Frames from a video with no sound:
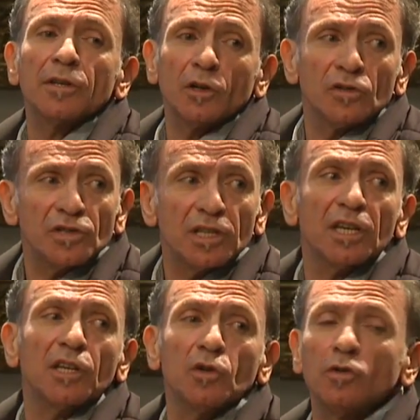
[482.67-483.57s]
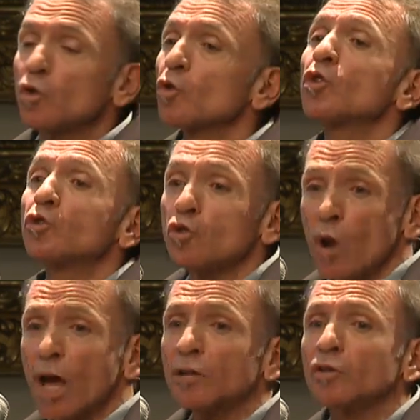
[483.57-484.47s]
They're gonna see you. So you
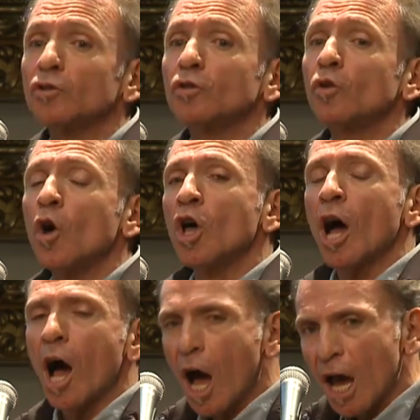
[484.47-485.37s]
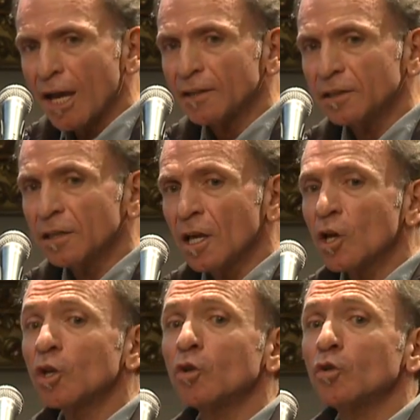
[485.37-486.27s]
try to hide.
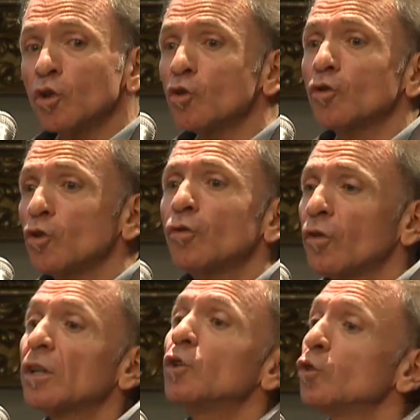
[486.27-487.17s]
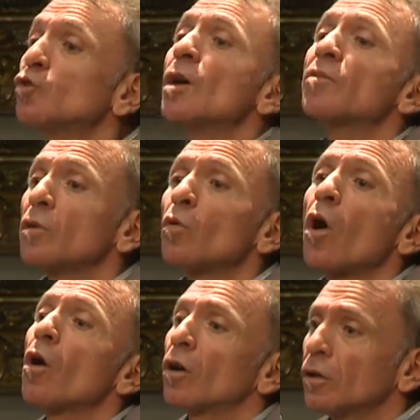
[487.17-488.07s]
You feel you do something
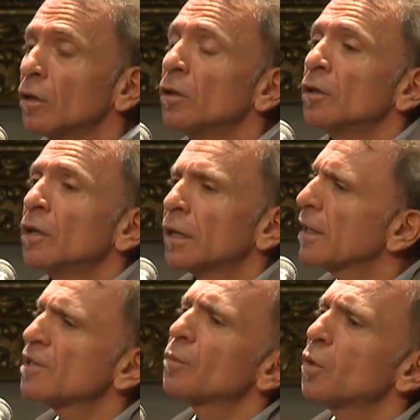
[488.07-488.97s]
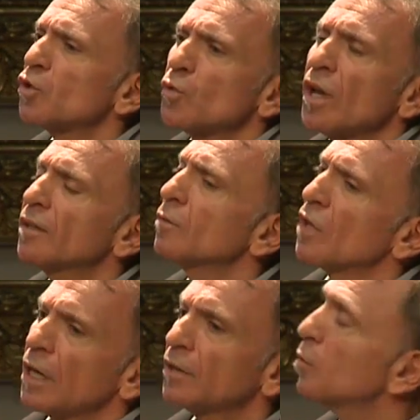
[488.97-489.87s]
wrong." I guess I persuade them
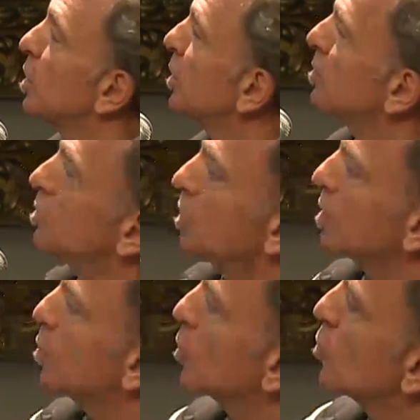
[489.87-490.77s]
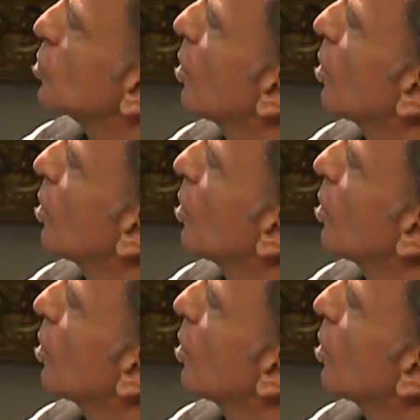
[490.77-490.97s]
to let me take pictures.